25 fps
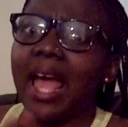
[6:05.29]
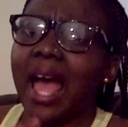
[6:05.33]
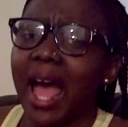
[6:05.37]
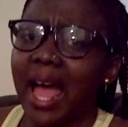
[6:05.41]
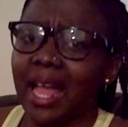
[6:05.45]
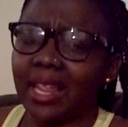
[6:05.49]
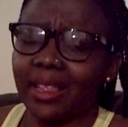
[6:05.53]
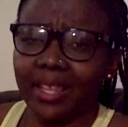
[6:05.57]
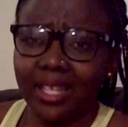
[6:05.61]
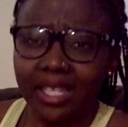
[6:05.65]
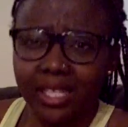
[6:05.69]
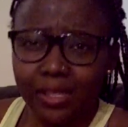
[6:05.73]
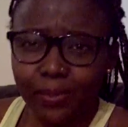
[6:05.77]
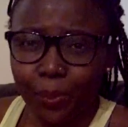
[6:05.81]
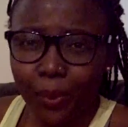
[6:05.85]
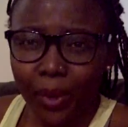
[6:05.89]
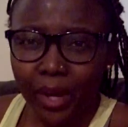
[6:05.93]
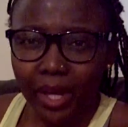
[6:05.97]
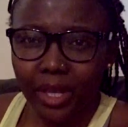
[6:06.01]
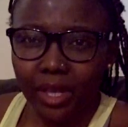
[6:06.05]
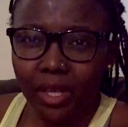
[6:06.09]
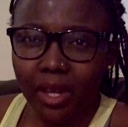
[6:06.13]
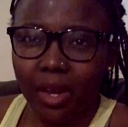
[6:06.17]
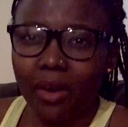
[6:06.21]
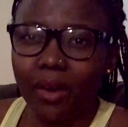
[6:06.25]
At this
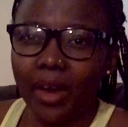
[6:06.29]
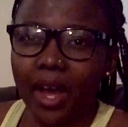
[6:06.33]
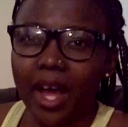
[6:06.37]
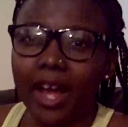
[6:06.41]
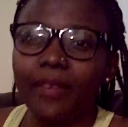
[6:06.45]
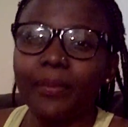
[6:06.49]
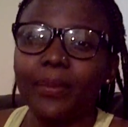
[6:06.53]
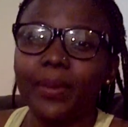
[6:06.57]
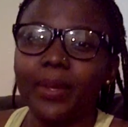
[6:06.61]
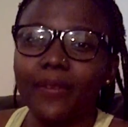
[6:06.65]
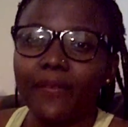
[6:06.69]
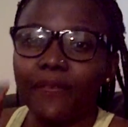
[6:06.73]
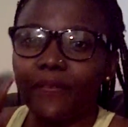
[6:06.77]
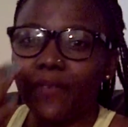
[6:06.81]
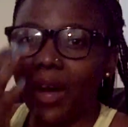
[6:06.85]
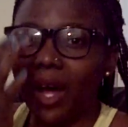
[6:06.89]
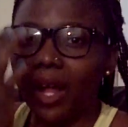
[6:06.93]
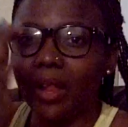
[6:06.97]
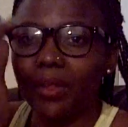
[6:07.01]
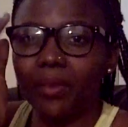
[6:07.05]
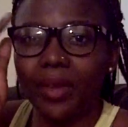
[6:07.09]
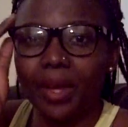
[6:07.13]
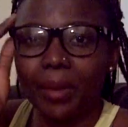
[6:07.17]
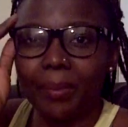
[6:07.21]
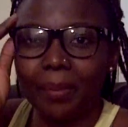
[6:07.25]
point though, I've been
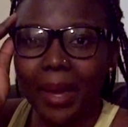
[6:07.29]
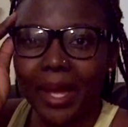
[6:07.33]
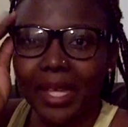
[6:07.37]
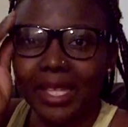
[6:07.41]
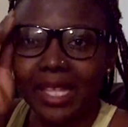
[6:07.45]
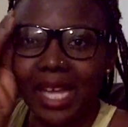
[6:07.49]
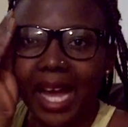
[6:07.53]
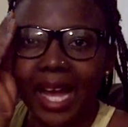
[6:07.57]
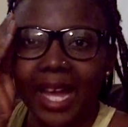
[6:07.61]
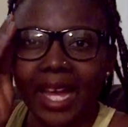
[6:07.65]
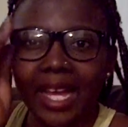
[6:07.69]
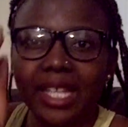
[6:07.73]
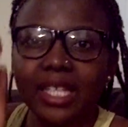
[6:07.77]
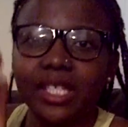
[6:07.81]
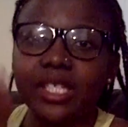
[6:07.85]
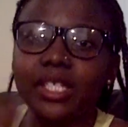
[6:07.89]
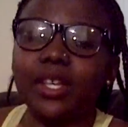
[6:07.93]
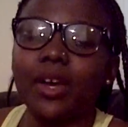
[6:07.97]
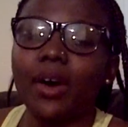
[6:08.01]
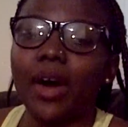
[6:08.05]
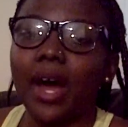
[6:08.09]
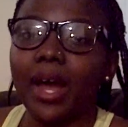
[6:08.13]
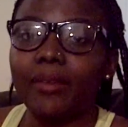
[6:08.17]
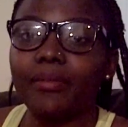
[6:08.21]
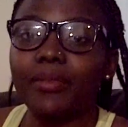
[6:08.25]
following my diet,
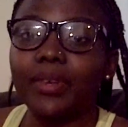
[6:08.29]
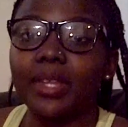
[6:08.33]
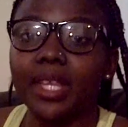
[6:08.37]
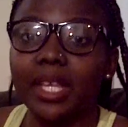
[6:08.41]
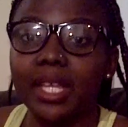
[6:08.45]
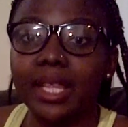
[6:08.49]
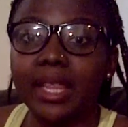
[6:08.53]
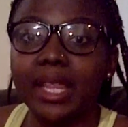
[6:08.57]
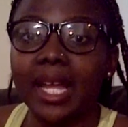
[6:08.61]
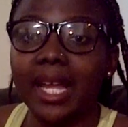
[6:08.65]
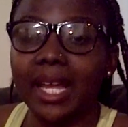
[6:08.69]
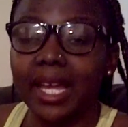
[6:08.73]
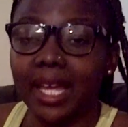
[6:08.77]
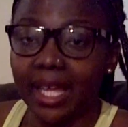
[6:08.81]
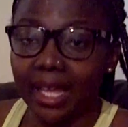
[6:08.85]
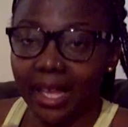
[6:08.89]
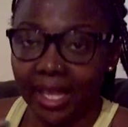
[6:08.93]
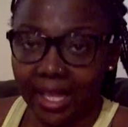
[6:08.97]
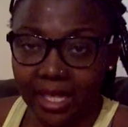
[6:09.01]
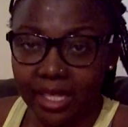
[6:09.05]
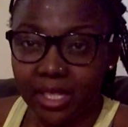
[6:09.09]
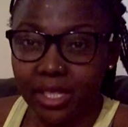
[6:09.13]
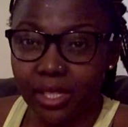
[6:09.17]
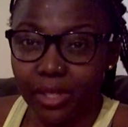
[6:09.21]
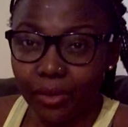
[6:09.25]
so I really think it
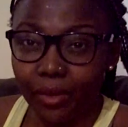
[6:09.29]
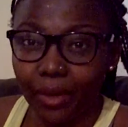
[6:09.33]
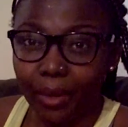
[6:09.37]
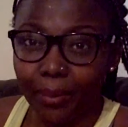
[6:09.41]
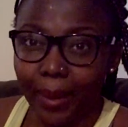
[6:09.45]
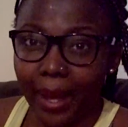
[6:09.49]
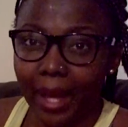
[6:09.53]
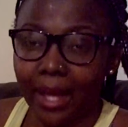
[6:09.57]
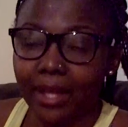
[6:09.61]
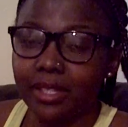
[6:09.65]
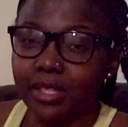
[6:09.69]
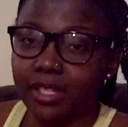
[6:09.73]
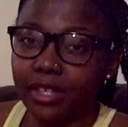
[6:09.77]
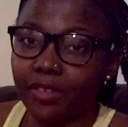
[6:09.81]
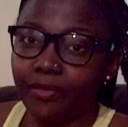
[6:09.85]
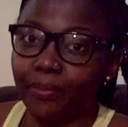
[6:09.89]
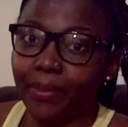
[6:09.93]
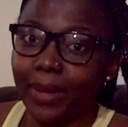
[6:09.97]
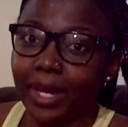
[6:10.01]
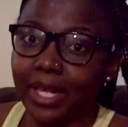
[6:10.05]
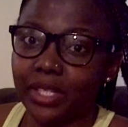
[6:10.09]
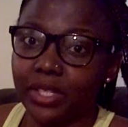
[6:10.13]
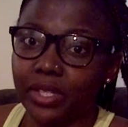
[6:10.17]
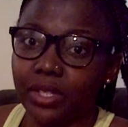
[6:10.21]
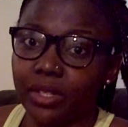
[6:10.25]
is 3 pounds of
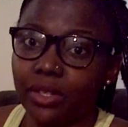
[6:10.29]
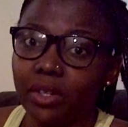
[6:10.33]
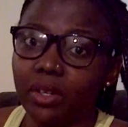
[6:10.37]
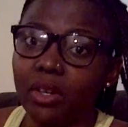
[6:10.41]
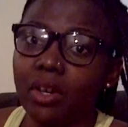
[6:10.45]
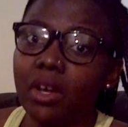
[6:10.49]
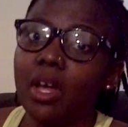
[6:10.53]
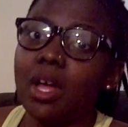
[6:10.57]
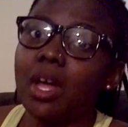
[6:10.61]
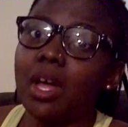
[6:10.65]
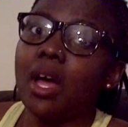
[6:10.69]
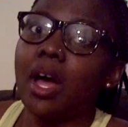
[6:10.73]
muscle.